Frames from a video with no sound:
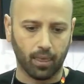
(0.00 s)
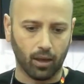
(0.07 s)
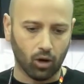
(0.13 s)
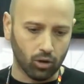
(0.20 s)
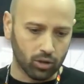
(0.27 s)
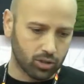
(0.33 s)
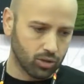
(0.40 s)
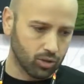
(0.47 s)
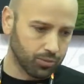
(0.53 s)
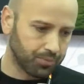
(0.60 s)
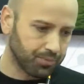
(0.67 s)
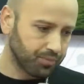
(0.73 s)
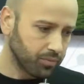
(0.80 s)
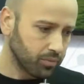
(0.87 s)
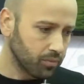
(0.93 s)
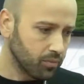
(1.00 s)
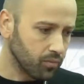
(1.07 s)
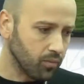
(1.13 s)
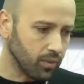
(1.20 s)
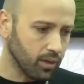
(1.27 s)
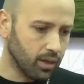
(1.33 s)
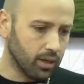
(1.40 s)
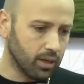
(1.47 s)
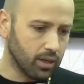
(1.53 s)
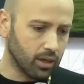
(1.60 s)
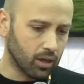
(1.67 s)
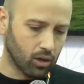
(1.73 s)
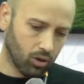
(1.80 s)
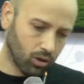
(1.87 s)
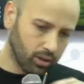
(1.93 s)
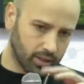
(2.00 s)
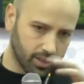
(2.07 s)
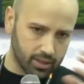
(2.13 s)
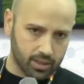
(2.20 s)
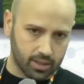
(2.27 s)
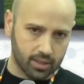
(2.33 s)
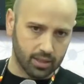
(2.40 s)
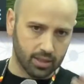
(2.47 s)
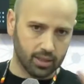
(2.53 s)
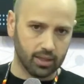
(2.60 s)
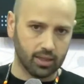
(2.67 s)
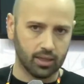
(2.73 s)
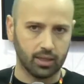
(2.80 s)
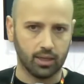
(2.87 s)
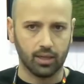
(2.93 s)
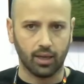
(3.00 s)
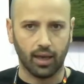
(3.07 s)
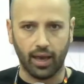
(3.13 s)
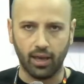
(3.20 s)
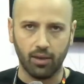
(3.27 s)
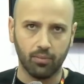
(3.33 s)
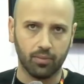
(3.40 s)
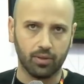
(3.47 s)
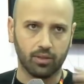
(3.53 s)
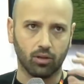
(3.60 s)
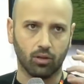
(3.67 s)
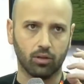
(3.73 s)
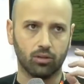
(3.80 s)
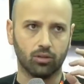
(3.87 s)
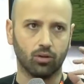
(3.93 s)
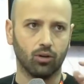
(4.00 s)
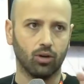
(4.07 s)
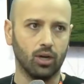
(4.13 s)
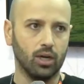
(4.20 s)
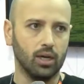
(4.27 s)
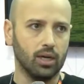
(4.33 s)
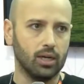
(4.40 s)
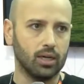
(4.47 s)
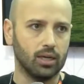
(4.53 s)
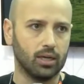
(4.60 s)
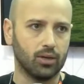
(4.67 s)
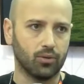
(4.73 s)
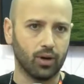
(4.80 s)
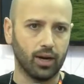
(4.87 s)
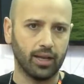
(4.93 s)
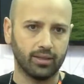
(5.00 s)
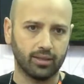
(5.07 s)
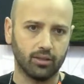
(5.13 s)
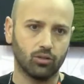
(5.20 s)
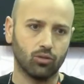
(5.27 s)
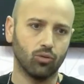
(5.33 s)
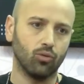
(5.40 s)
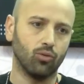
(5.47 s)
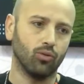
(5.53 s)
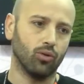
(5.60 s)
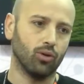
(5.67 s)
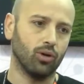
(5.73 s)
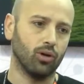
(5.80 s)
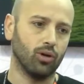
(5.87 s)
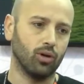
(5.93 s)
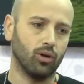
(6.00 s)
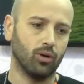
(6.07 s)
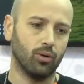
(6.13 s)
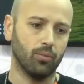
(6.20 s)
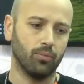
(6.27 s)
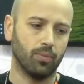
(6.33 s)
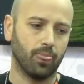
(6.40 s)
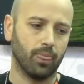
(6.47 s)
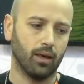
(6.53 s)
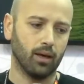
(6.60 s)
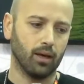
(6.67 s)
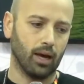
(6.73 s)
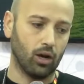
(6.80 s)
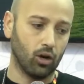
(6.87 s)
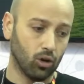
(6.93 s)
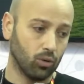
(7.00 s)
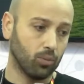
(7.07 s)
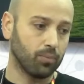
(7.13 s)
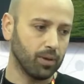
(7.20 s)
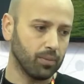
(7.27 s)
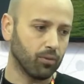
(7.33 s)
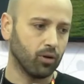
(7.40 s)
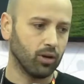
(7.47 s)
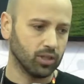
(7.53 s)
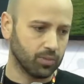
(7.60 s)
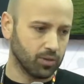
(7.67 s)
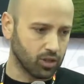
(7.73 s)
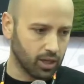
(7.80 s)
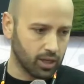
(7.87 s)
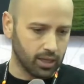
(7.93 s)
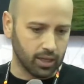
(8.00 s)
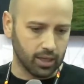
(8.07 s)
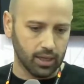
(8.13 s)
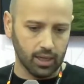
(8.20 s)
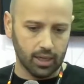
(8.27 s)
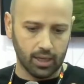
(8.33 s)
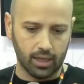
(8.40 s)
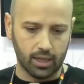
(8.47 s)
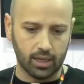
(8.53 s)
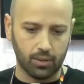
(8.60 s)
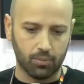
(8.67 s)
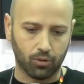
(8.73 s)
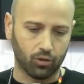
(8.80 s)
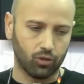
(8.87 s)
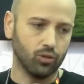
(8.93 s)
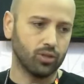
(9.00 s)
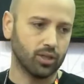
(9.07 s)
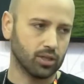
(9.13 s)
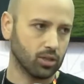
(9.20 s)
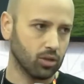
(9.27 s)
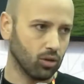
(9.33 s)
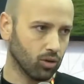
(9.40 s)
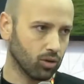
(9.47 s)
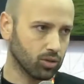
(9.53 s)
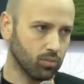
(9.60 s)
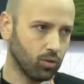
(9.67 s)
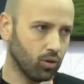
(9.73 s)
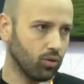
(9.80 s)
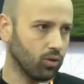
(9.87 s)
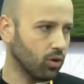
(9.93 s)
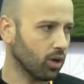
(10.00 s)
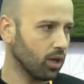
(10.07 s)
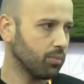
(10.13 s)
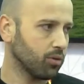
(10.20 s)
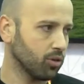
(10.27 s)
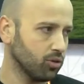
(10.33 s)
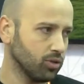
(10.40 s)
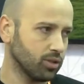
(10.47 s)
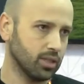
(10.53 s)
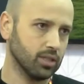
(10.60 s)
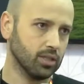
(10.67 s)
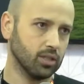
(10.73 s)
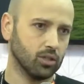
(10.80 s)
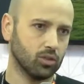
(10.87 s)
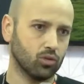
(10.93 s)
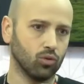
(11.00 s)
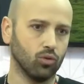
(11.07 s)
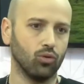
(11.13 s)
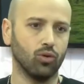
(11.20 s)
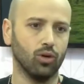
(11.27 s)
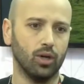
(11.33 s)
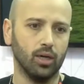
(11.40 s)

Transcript: Also, all this aim is also related to allow people, especially producers, small local producers, to